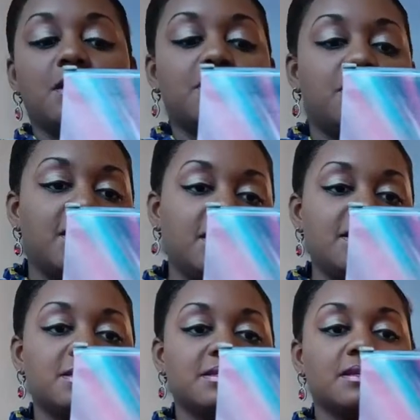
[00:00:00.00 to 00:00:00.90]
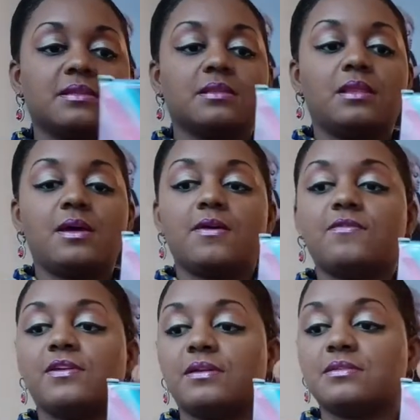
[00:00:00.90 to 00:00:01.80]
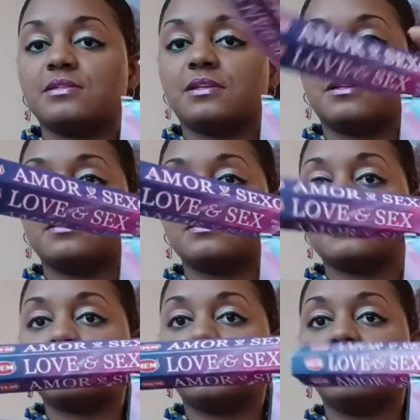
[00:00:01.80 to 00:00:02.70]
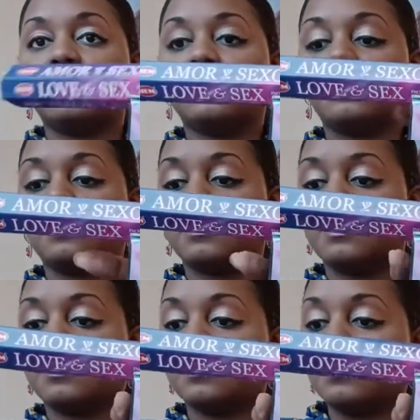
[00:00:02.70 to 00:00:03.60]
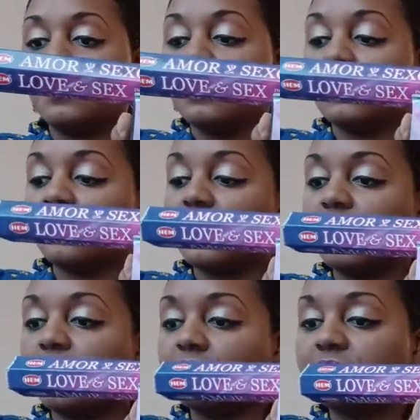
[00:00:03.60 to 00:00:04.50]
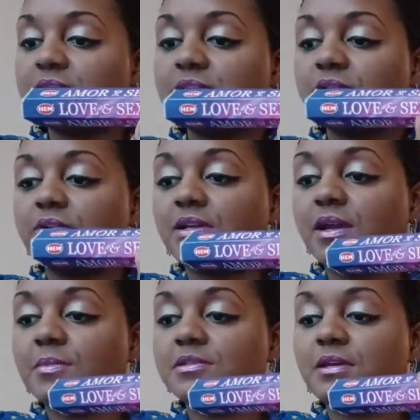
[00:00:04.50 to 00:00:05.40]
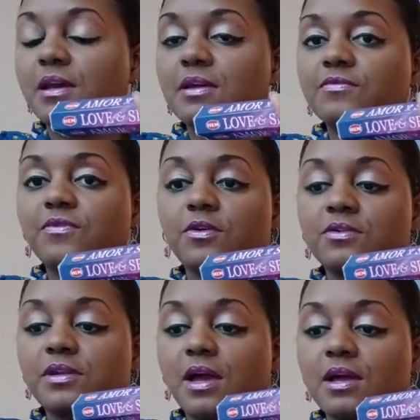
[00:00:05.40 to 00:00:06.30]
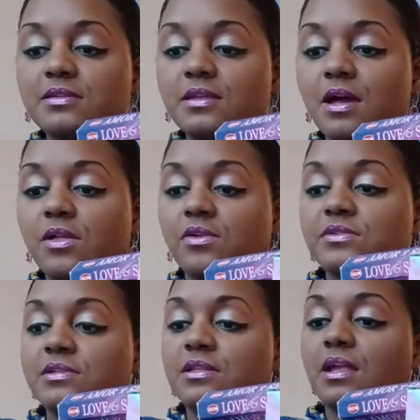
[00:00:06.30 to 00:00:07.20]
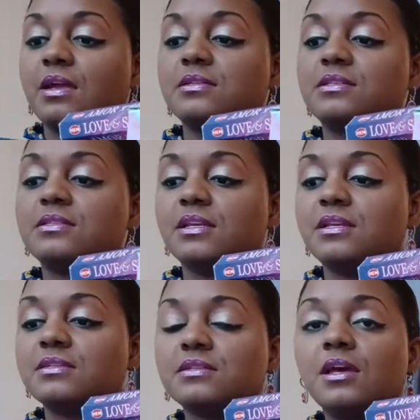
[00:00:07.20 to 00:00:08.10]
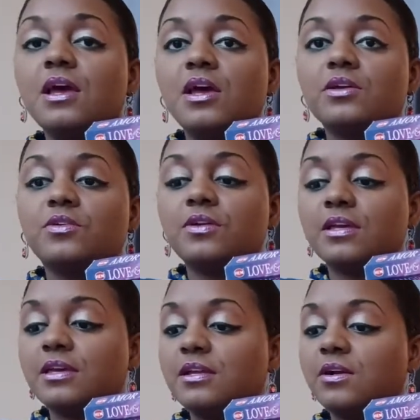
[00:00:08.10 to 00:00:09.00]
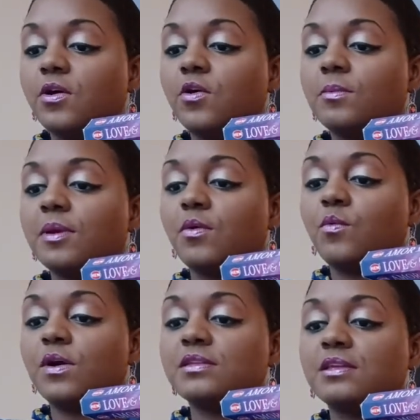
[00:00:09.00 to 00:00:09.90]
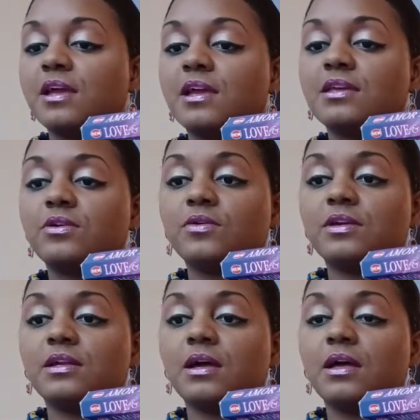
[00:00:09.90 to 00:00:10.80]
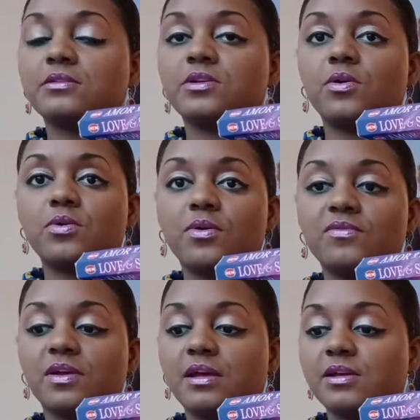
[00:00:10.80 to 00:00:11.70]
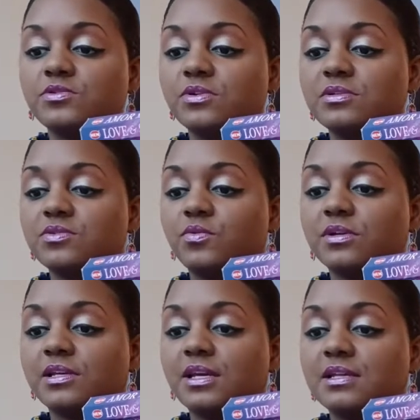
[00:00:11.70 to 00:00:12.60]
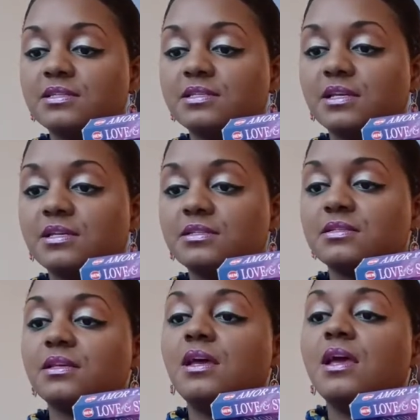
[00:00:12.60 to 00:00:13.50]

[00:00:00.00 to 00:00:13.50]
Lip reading: these love incense, they are listed on Amazon for $9.90. You can get it home in one day. You'll get a total of 120 incense.